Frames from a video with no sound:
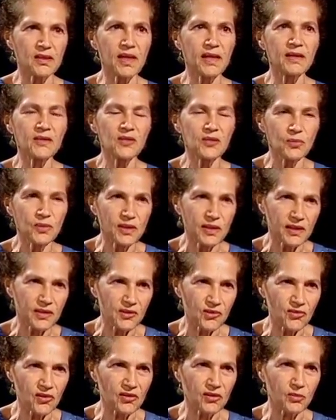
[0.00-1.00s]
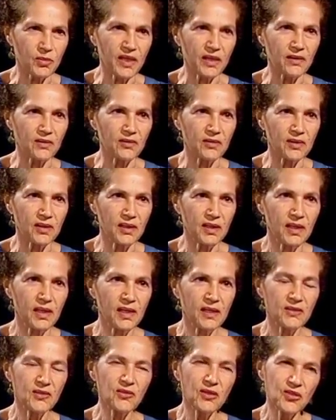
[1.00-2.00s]
That's what that's all about.
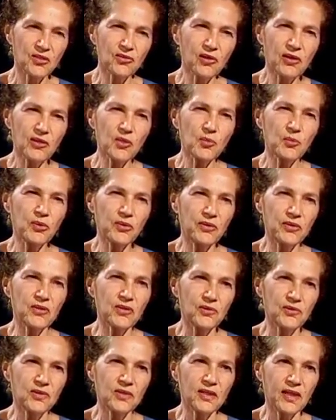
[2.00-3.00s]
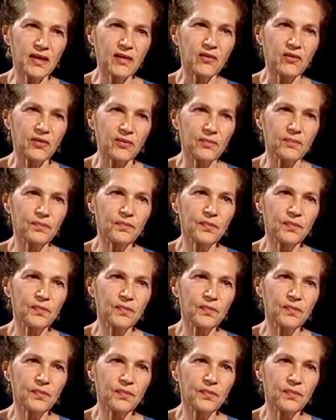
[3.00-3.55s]
So I started to put the two together.